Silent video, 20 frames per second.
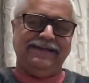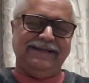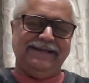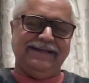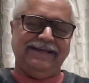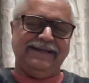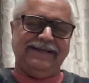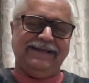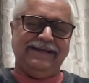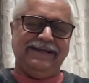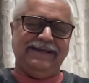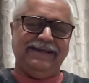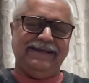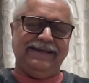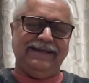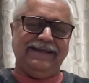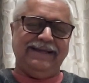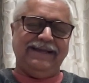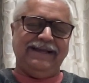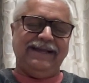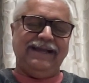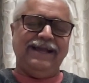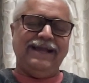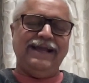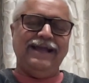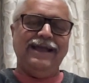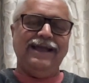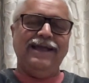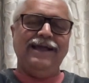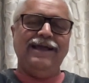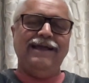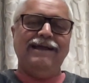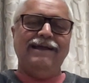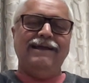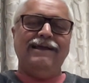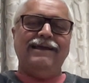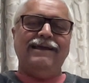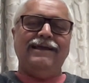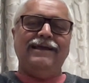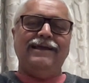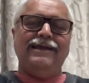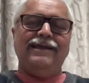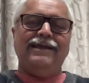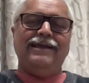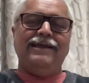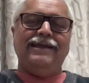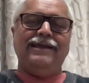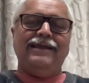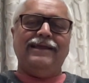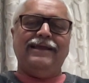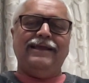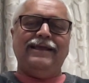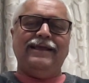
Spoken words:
(no one is talking)